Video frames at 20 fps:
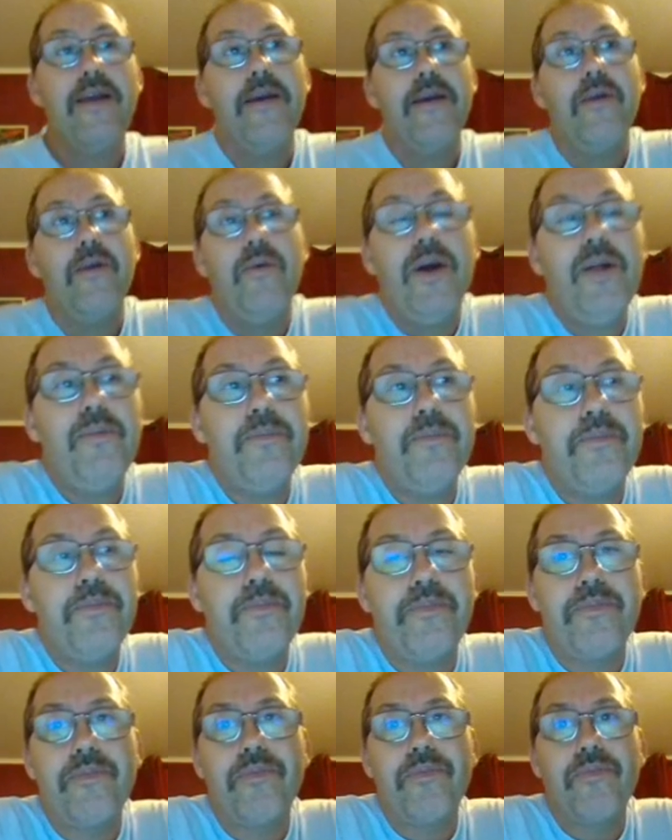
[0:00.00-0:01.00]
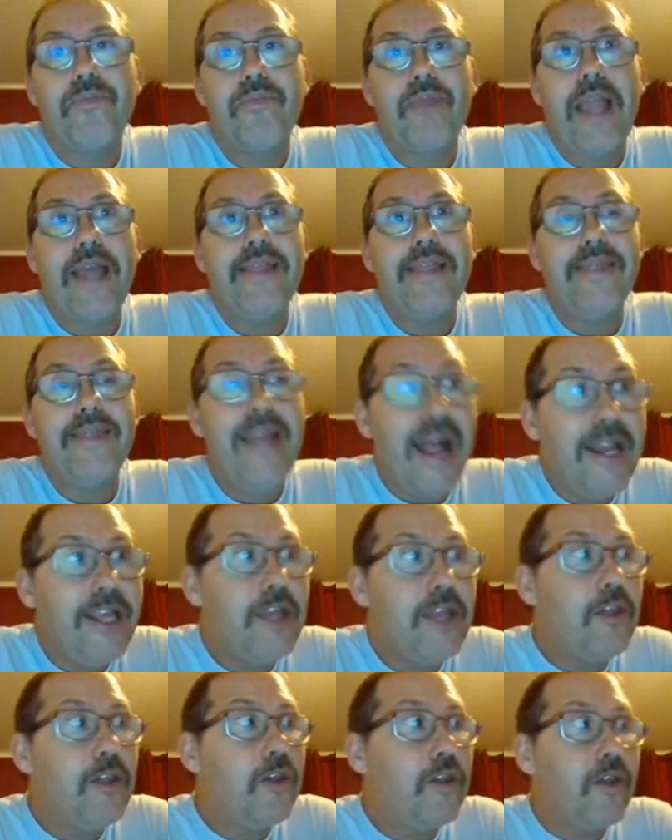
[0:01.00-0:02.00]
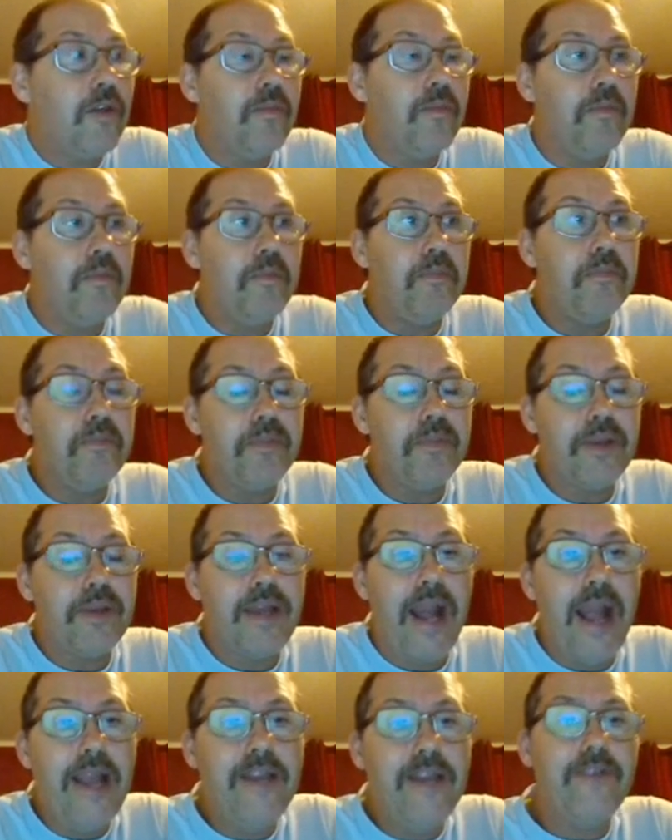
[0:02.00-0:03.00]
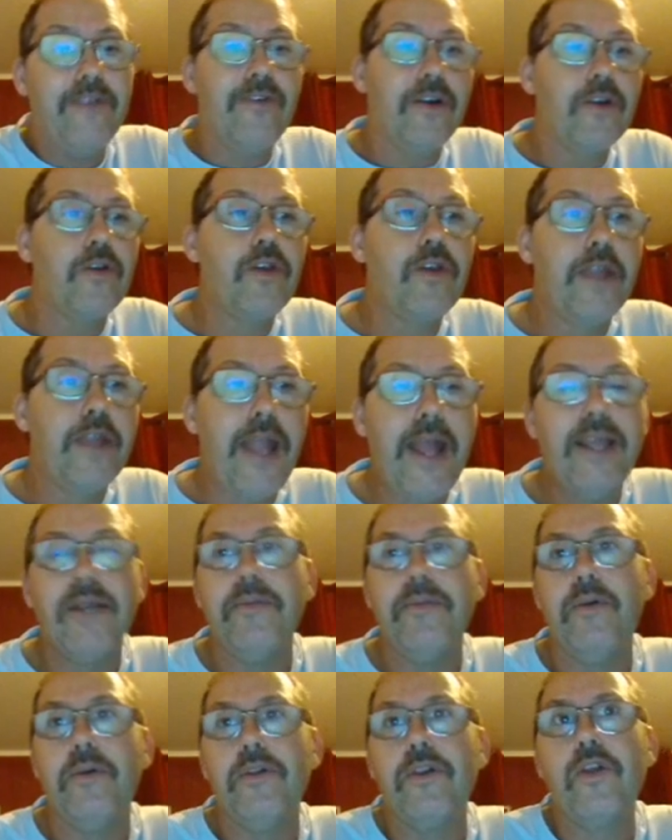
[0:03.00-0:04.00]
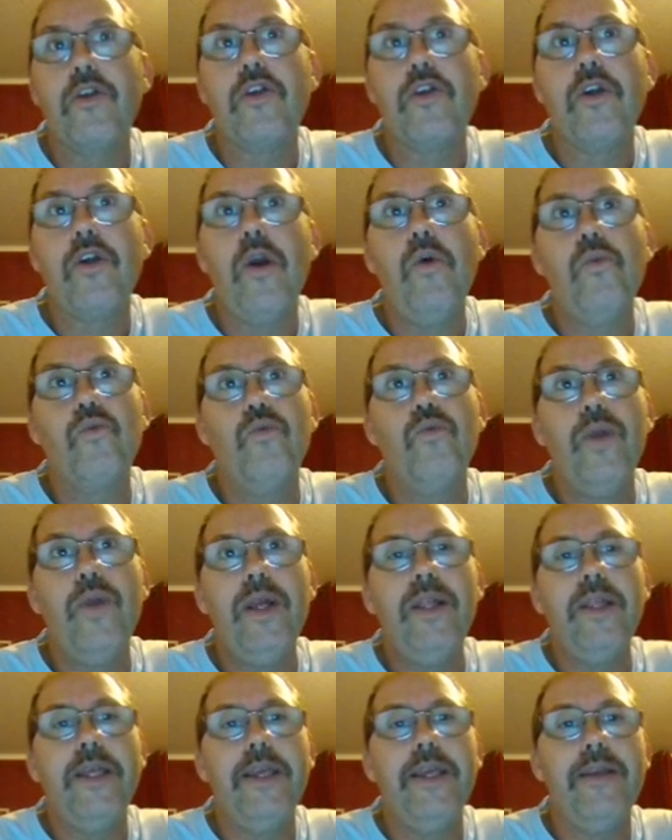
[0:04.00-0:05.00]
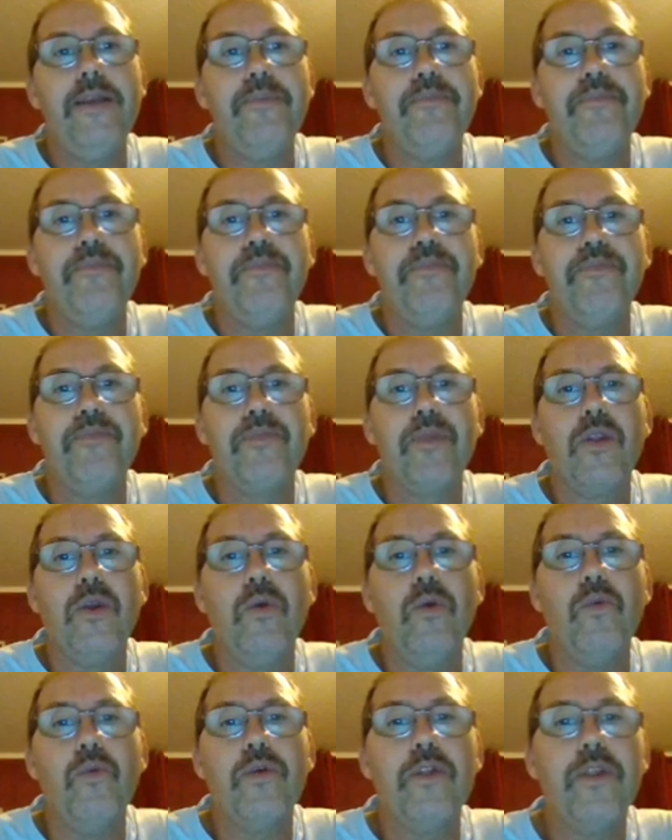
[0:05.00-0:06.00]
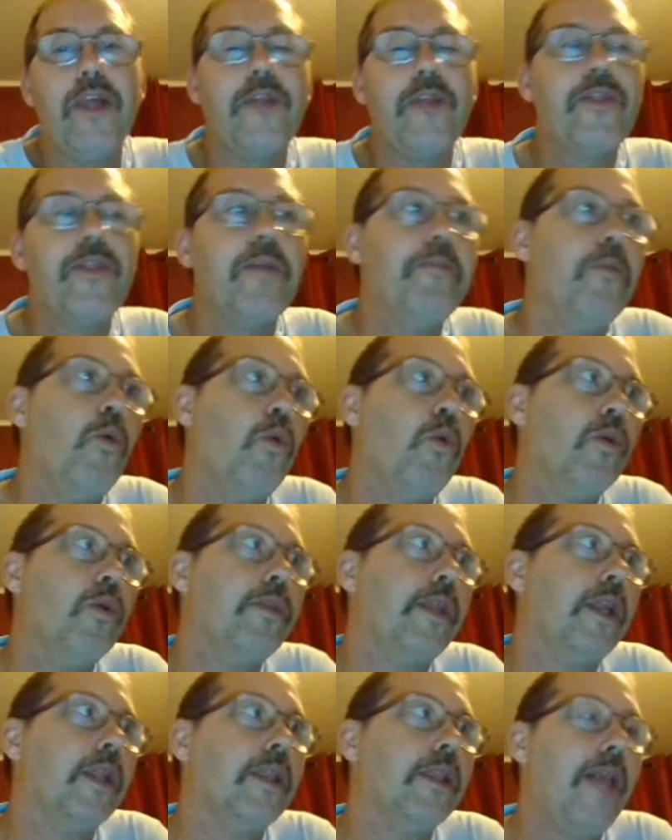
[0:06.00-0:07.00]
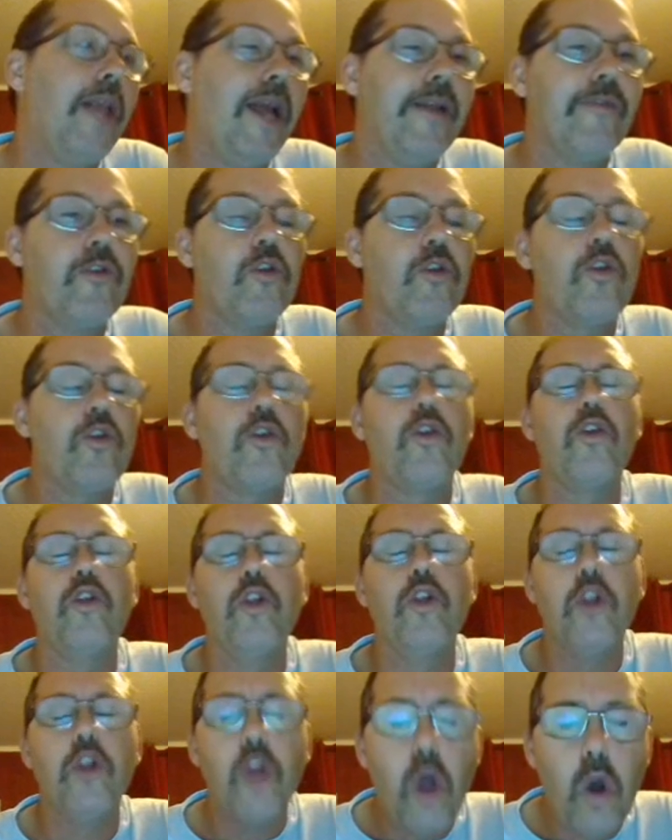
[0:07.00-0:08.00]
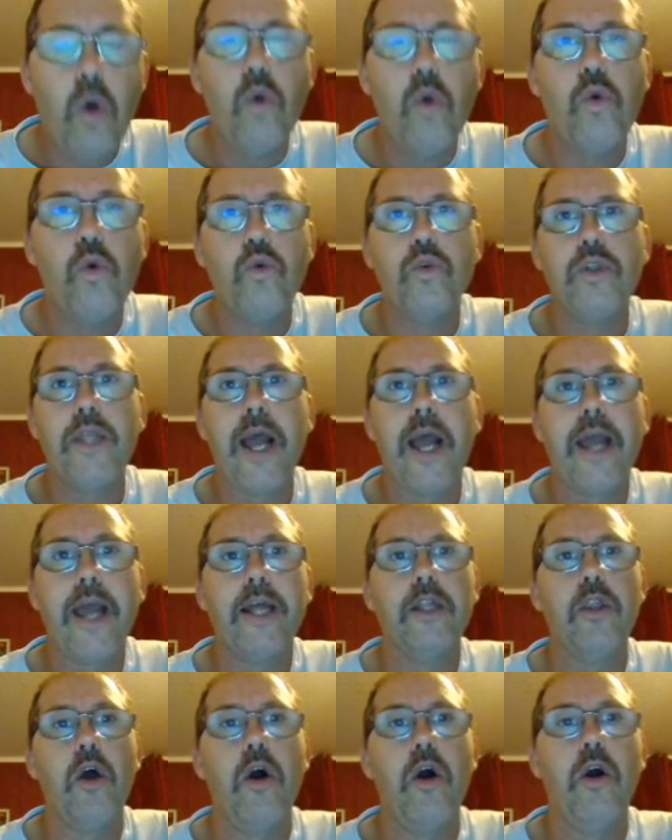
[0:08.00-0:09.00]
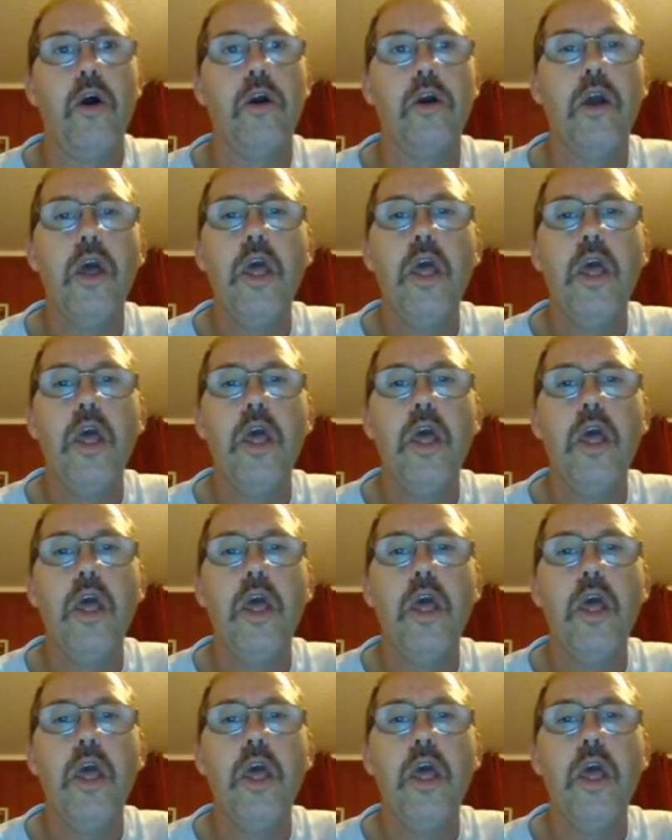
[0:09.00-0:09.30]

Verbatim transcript: Well, that is kind of understandable. The show really was nothing more than a lot of slow dialogue